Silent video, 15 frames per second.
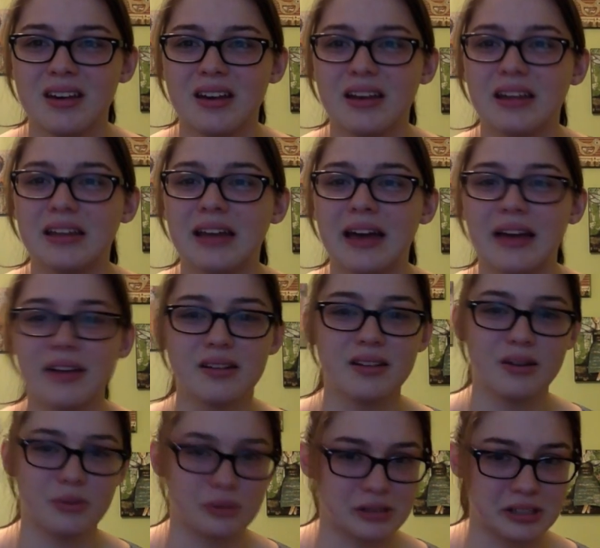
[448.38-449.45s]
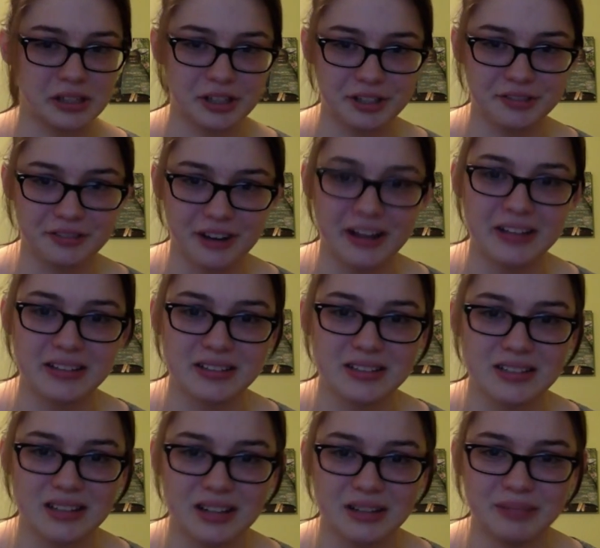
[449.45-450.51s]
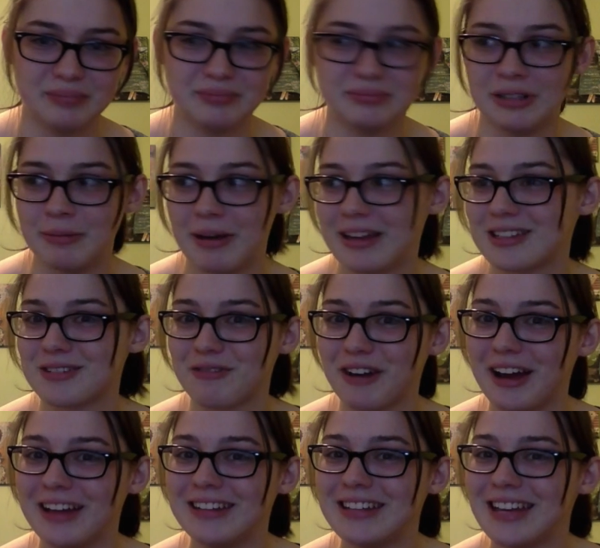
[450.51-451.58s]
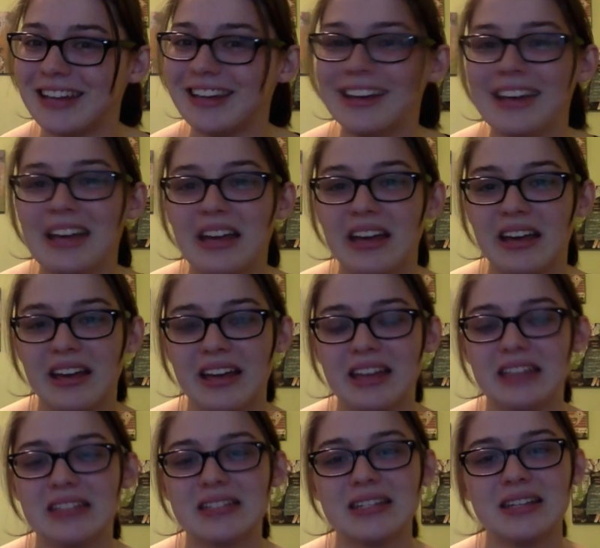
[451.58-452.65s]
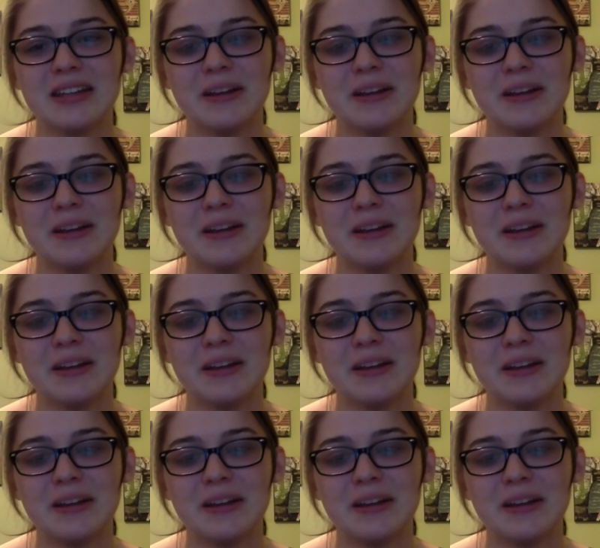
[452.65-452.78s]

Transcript: I had a really good friend, my best friend, and,